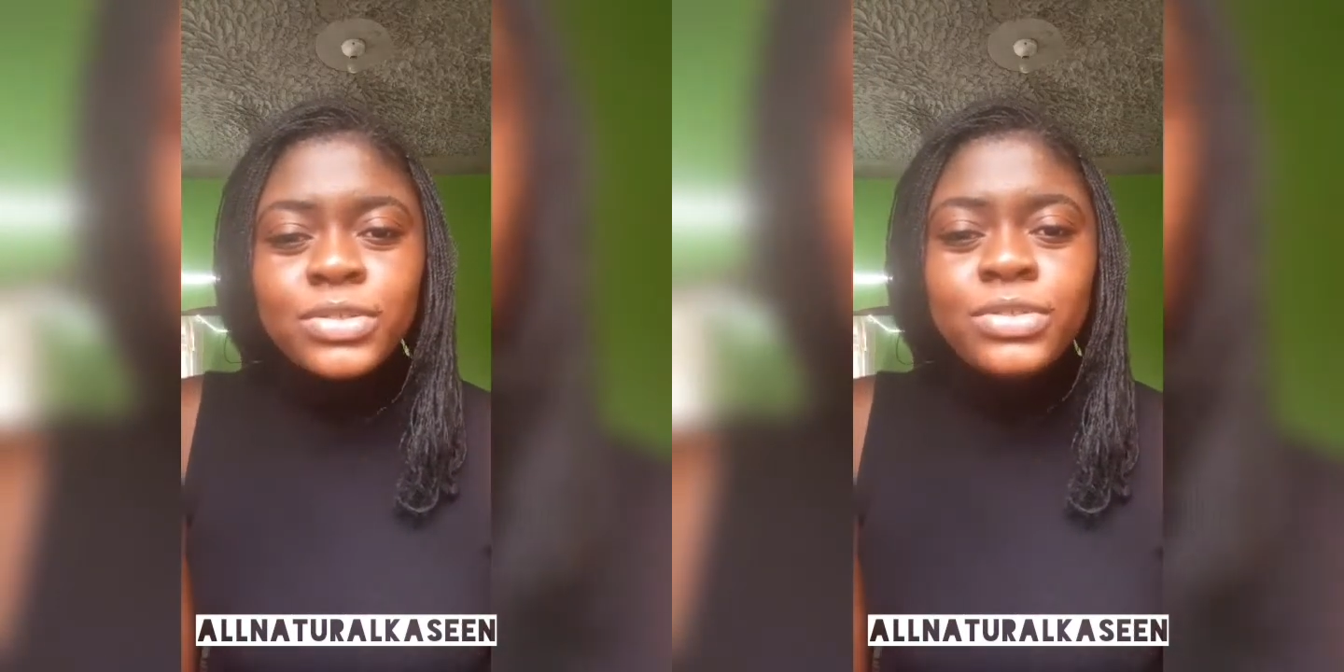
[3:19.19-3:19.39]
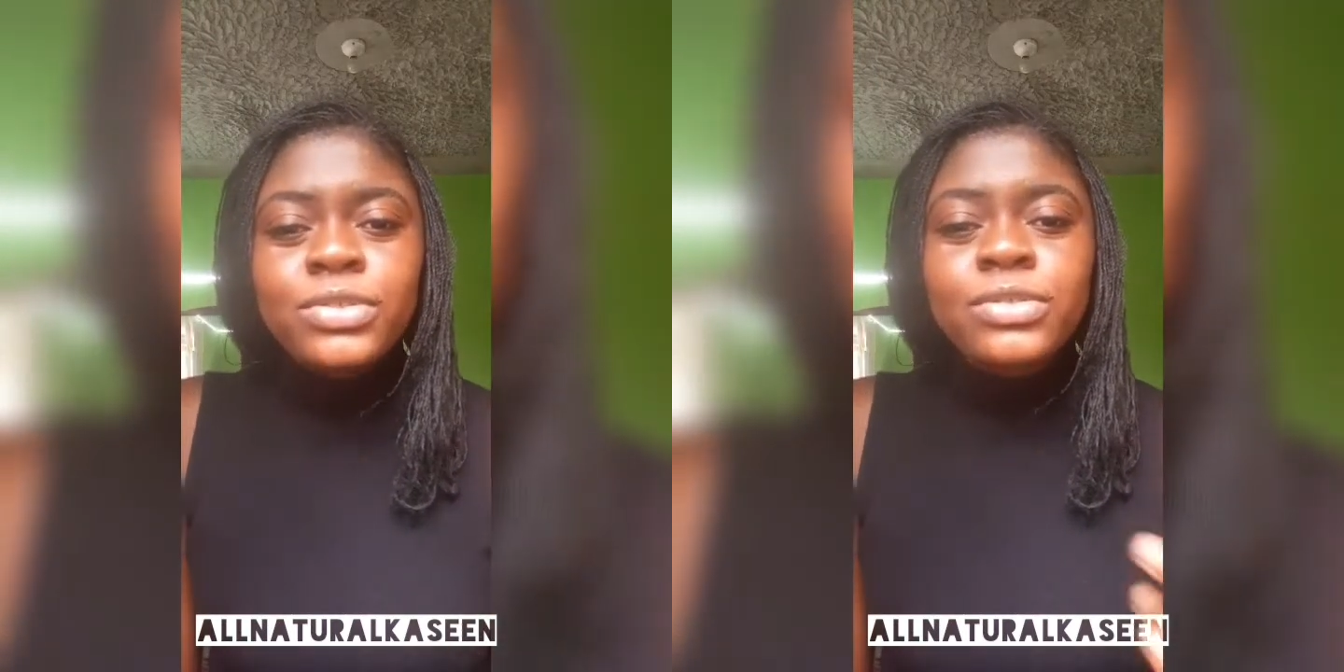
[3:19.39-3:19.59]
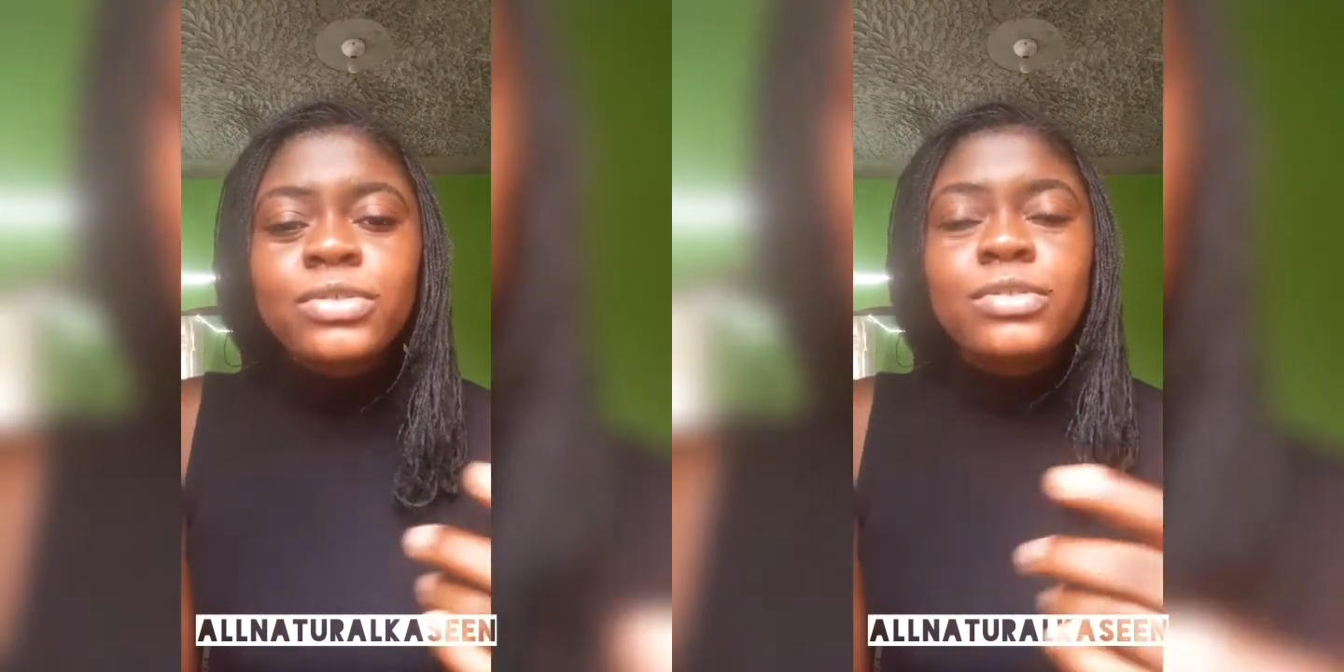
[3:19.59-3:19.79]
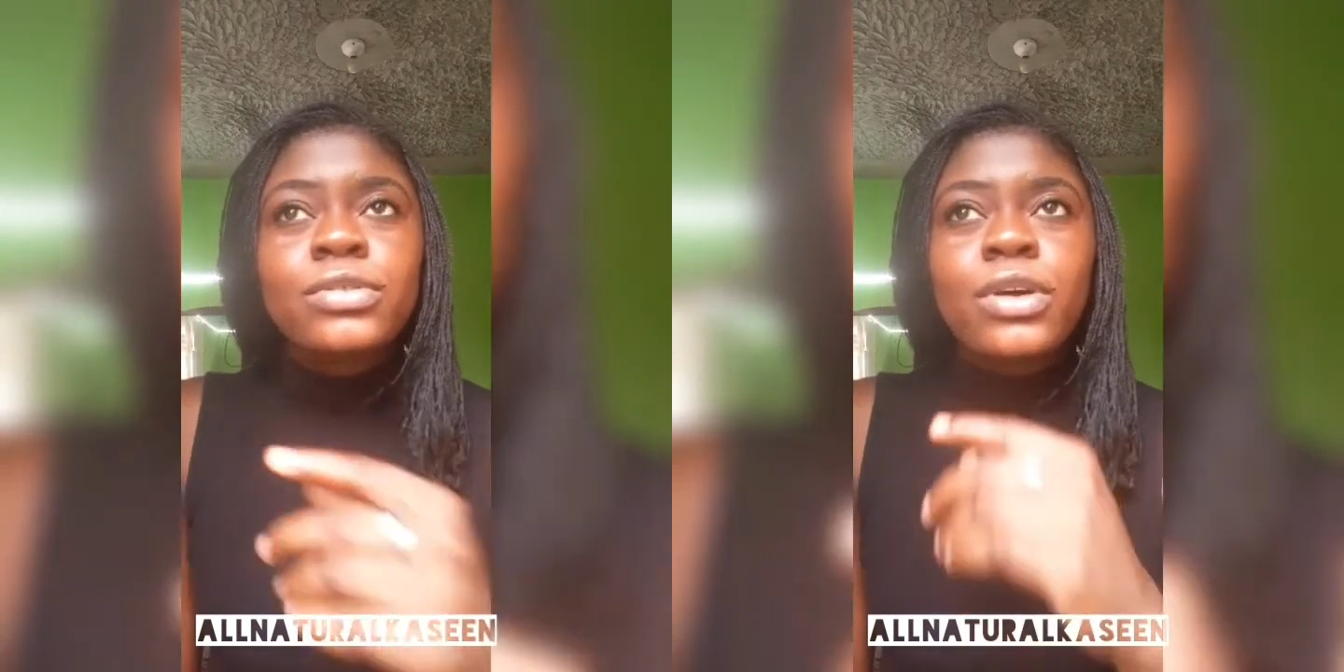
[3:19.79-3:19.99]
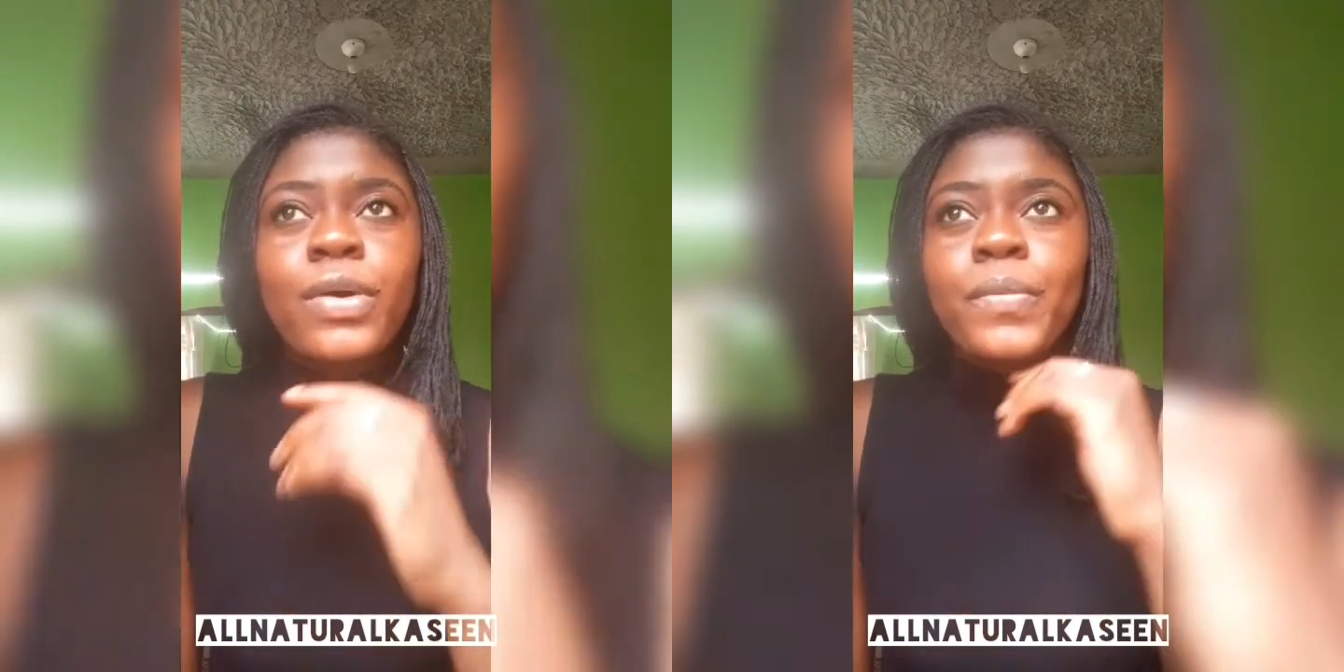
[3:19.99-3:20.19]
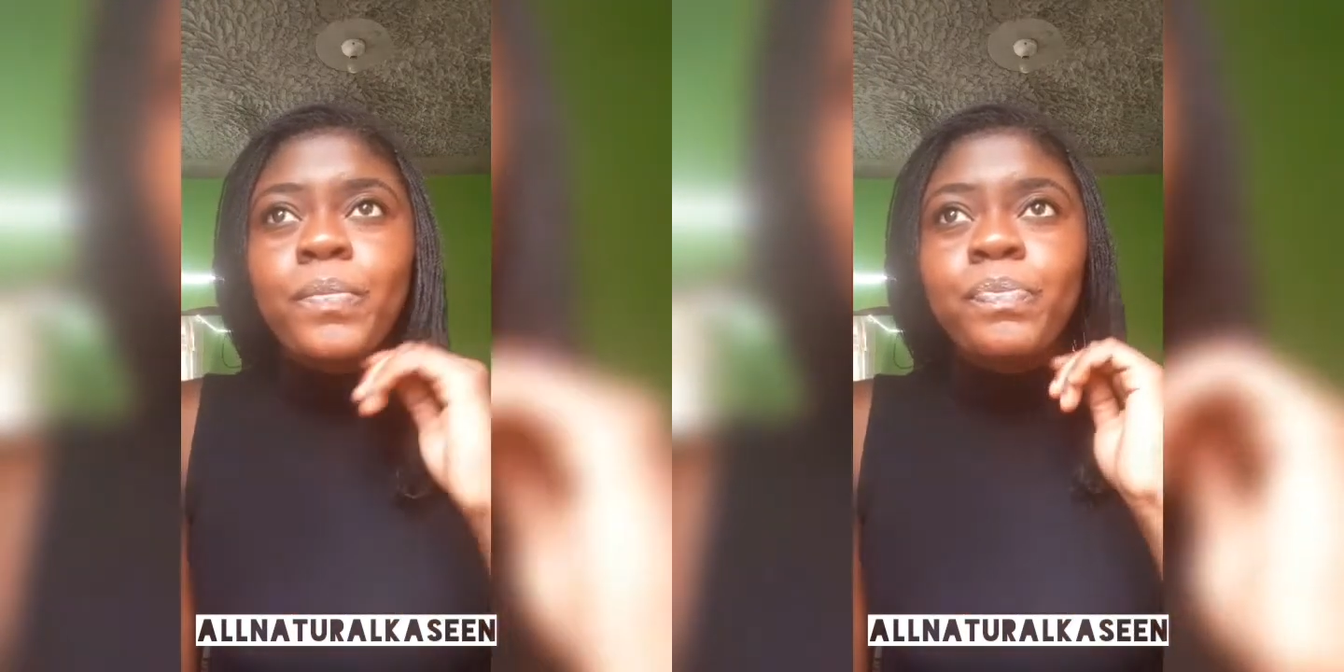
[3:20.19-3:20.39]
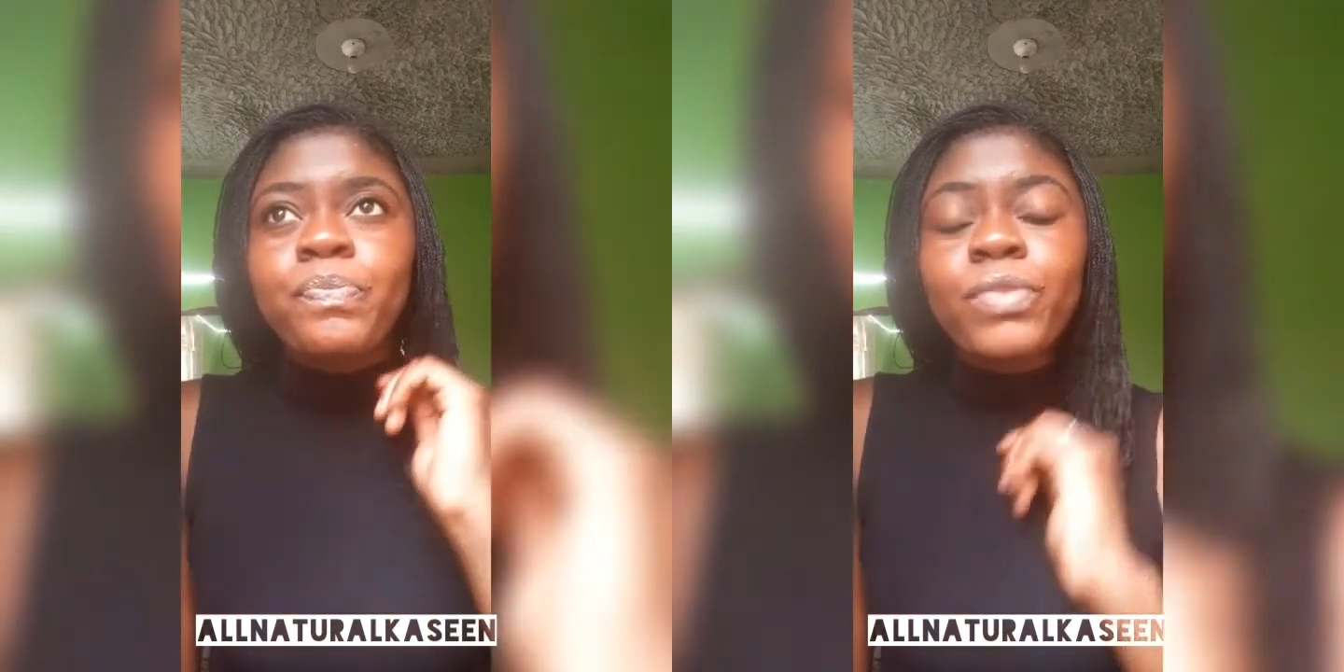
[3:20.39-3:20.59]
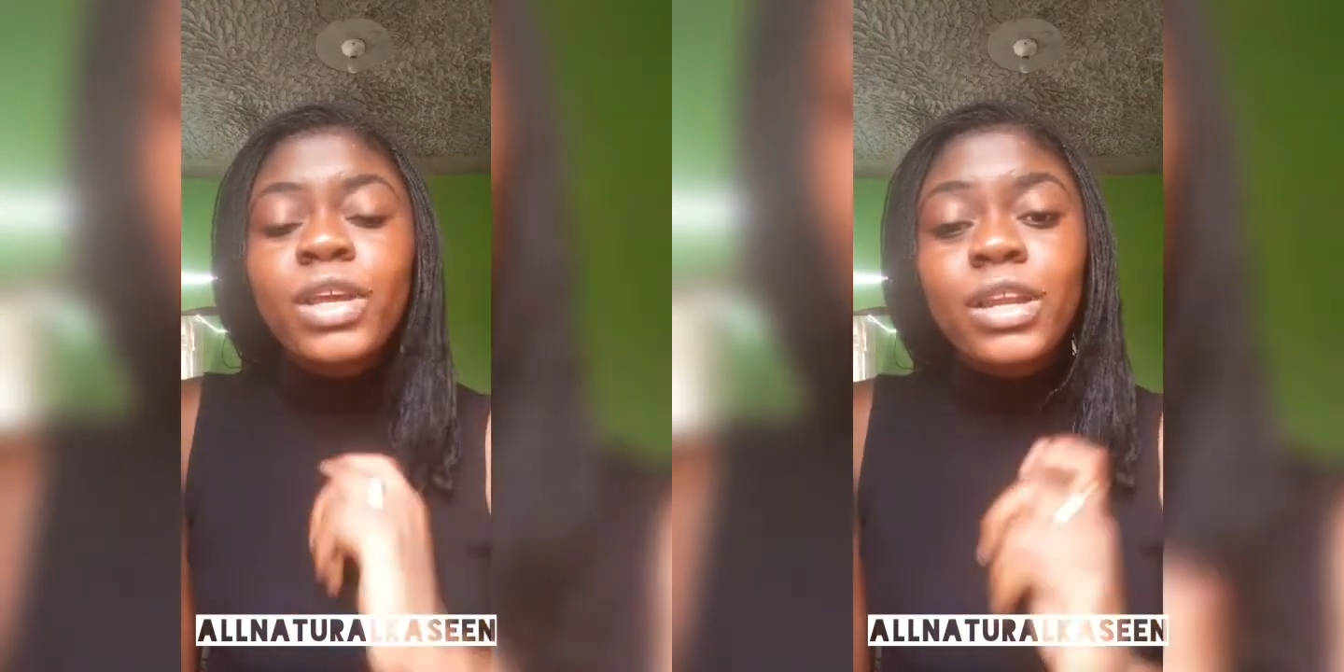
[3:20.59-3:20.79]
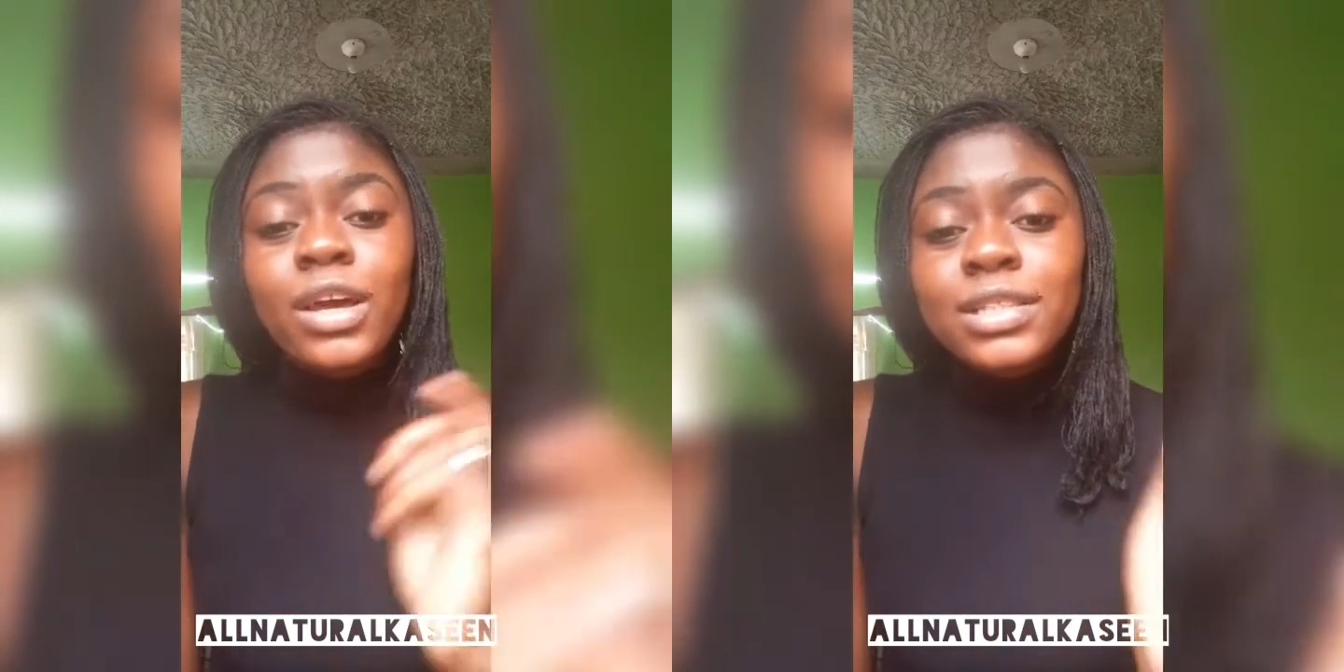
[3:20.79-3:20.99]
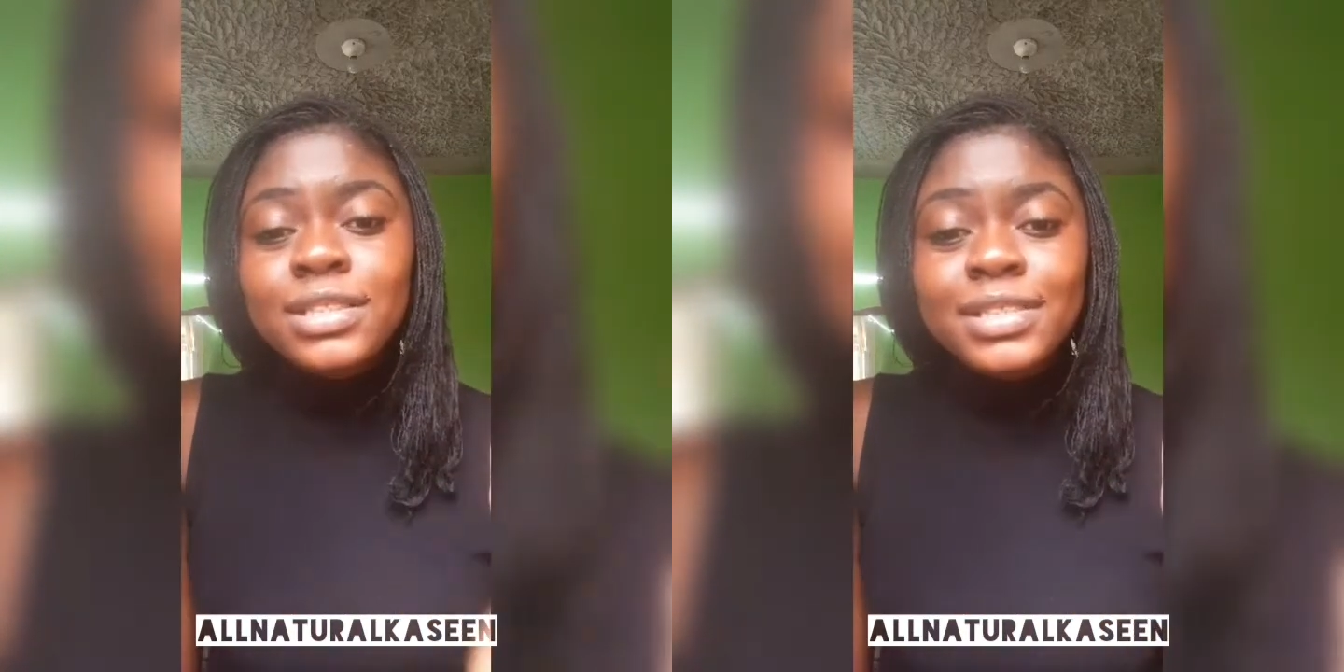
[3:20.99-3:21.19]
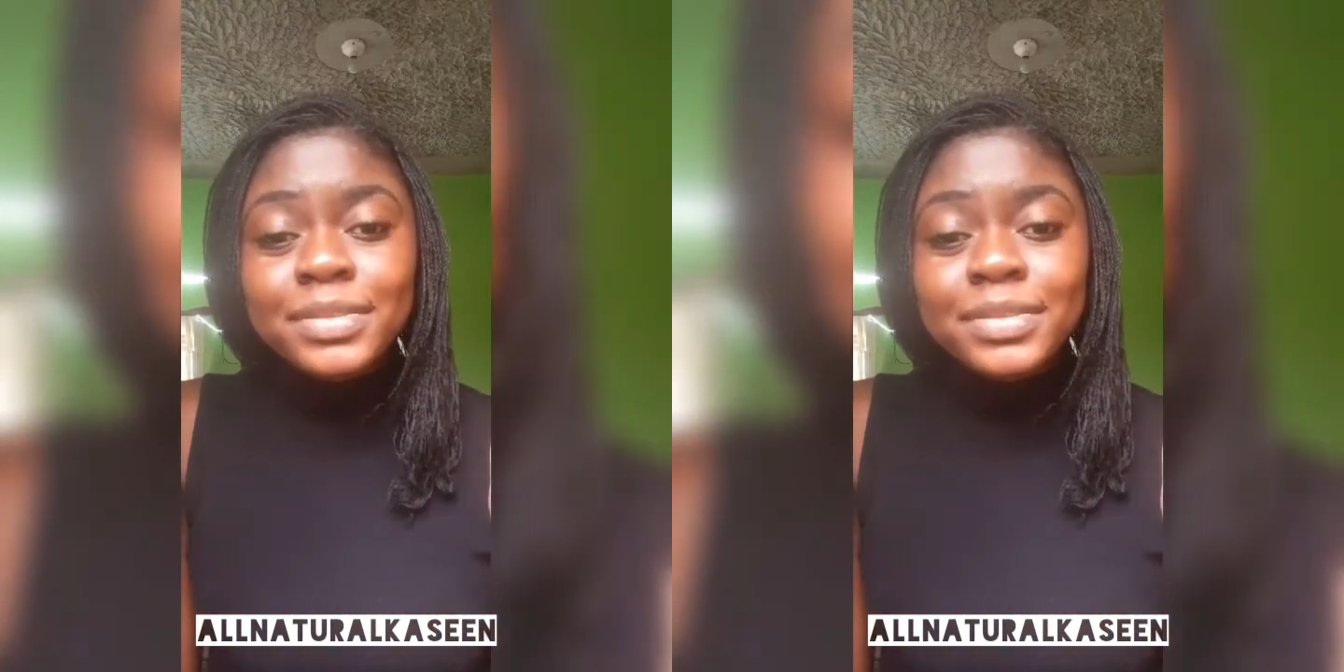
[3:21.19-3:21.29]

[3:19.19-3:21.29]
to not